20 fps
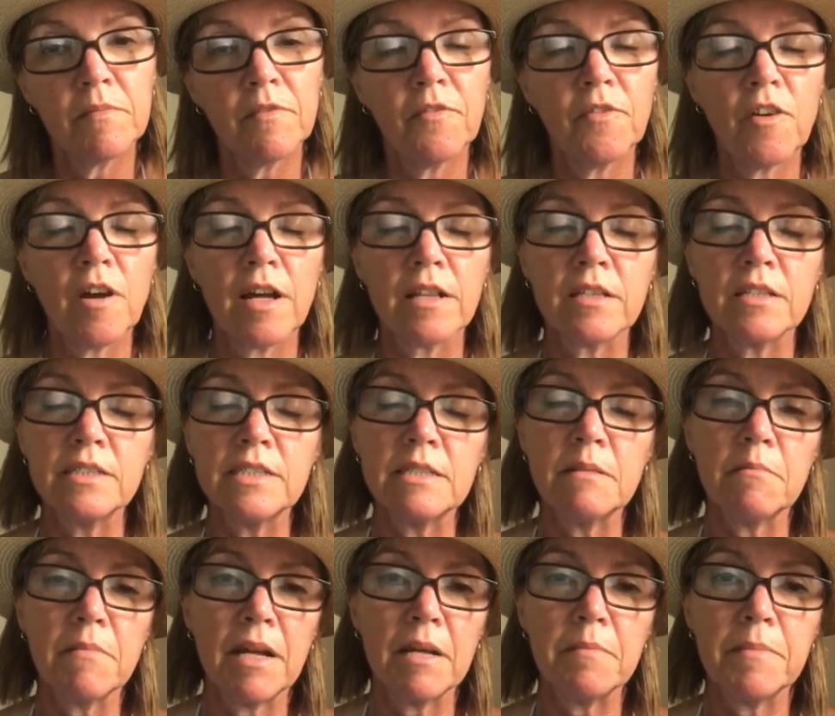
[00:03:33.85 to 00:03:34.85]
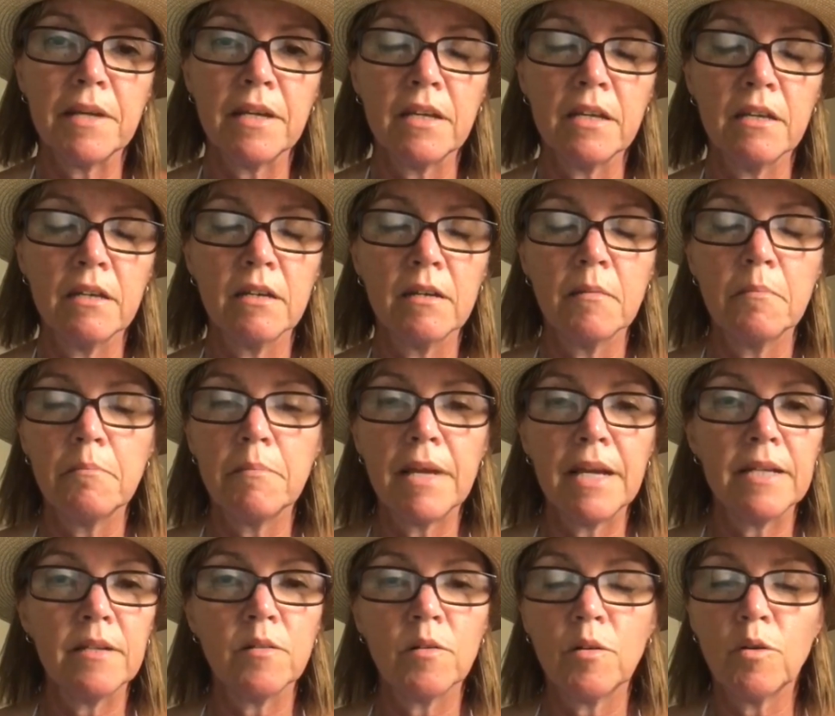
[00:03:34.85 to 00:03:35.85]
for others it may be
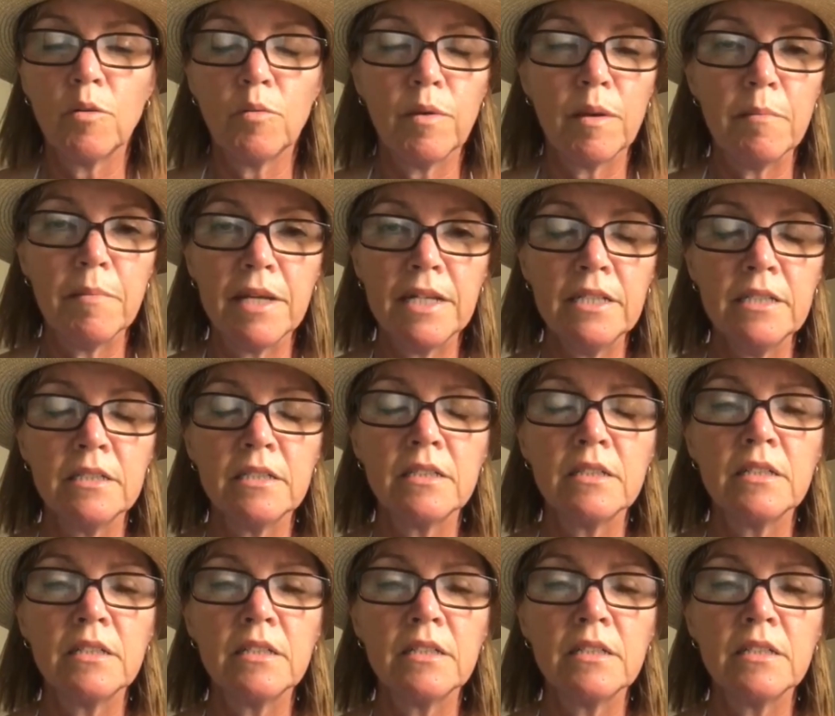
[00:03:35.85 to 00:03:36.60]
men or women,